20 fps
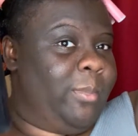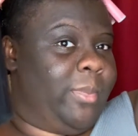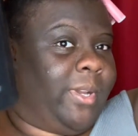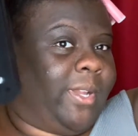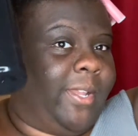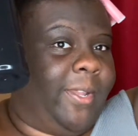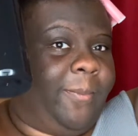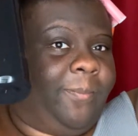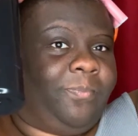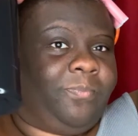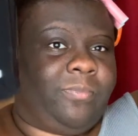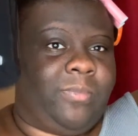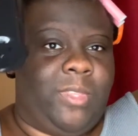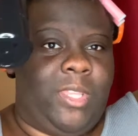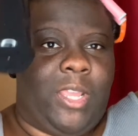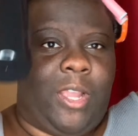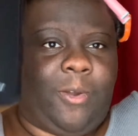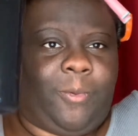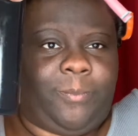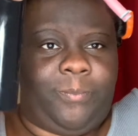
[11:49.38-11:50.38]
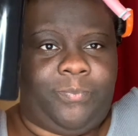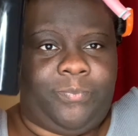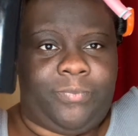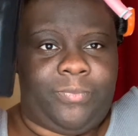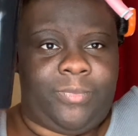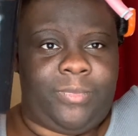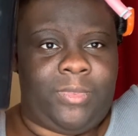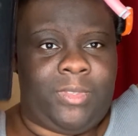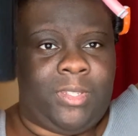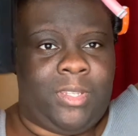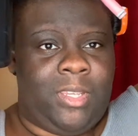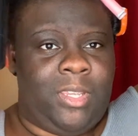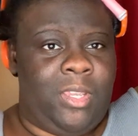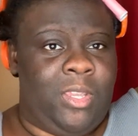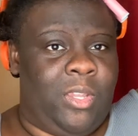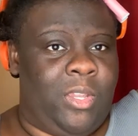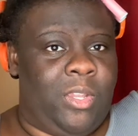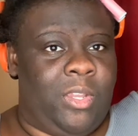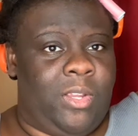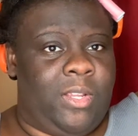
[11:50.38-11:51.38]
but no.
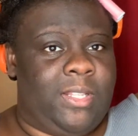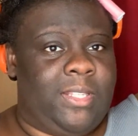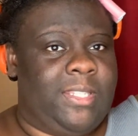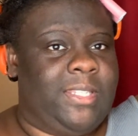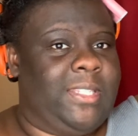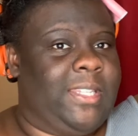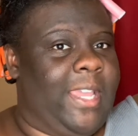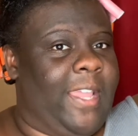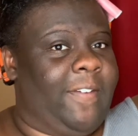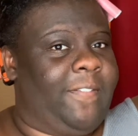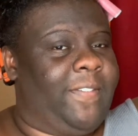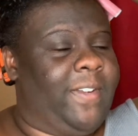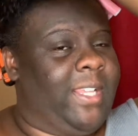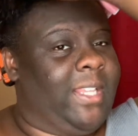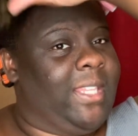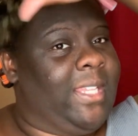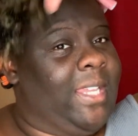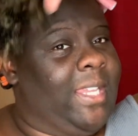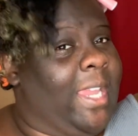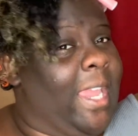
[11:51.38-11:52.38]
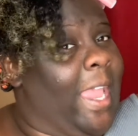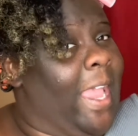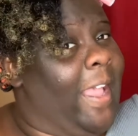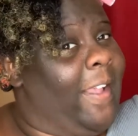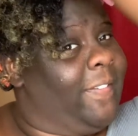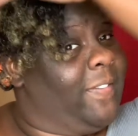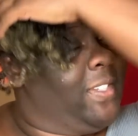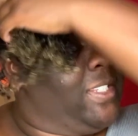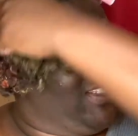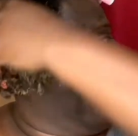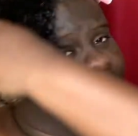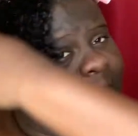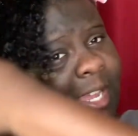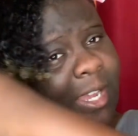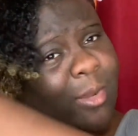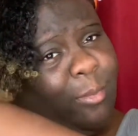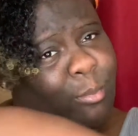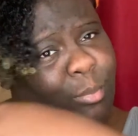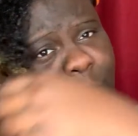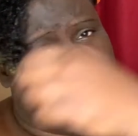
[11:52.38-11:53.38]
Definitely have to take
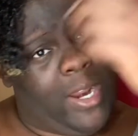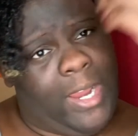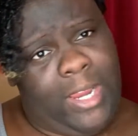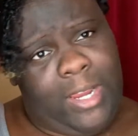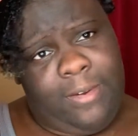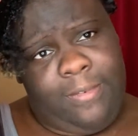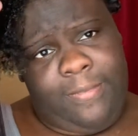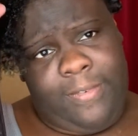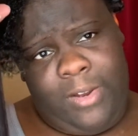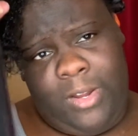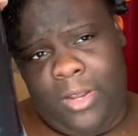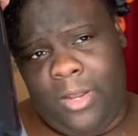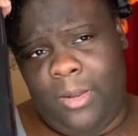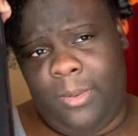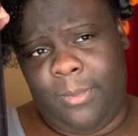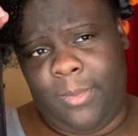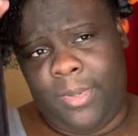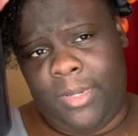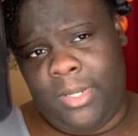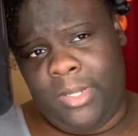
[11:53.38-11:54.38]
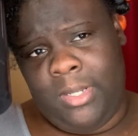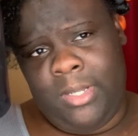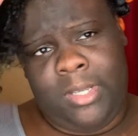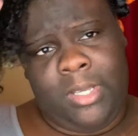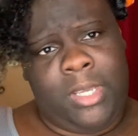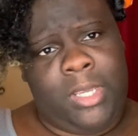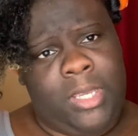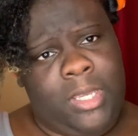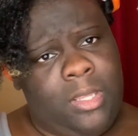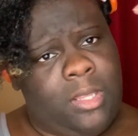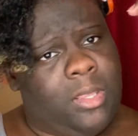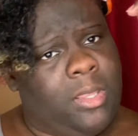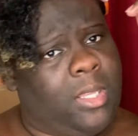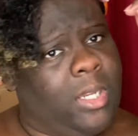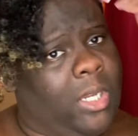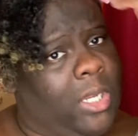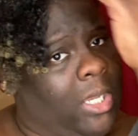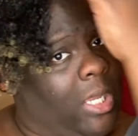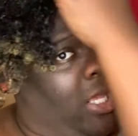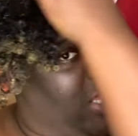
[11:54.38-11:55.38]
a break from the
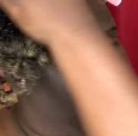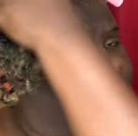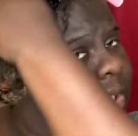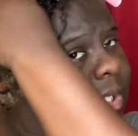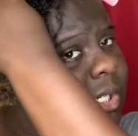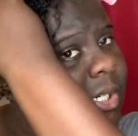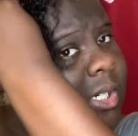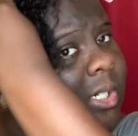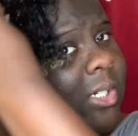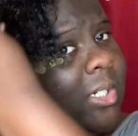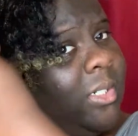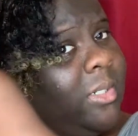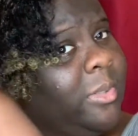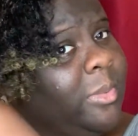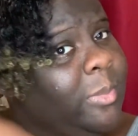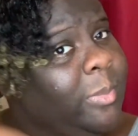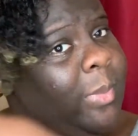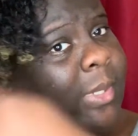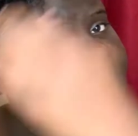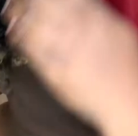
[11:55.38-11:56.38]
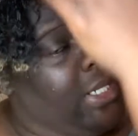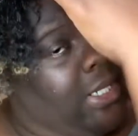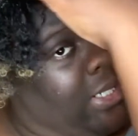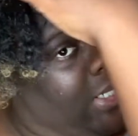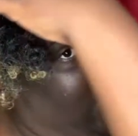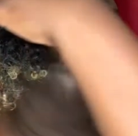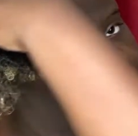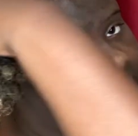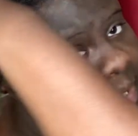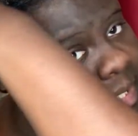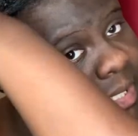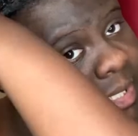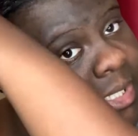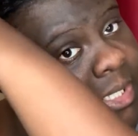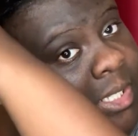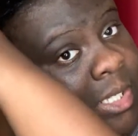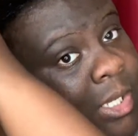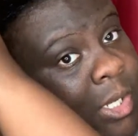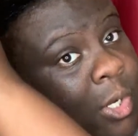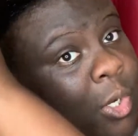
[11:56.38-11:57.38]
color because,
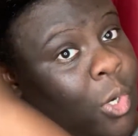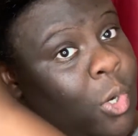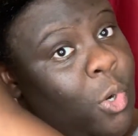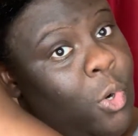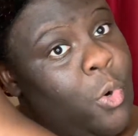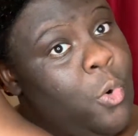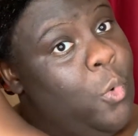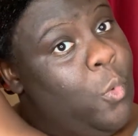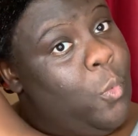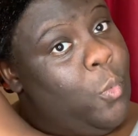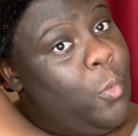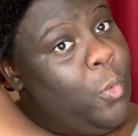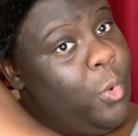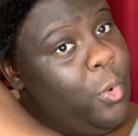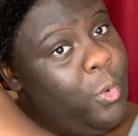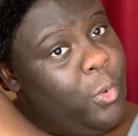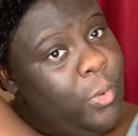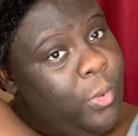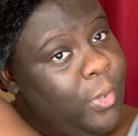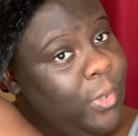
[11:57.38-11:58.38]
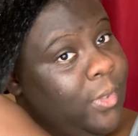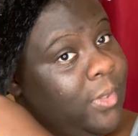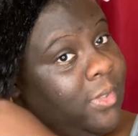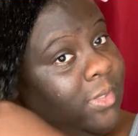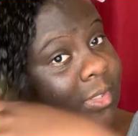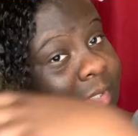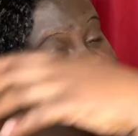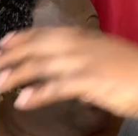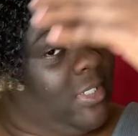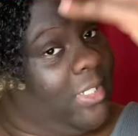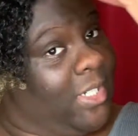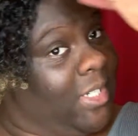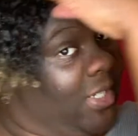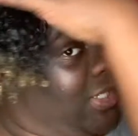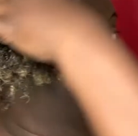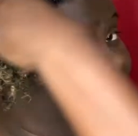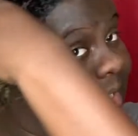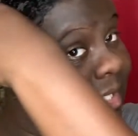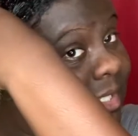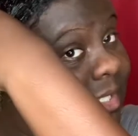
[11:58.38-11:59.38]
whew,
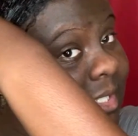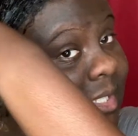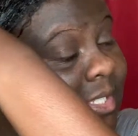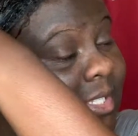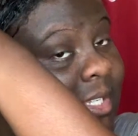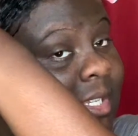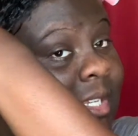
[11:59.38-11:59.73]
Jesus.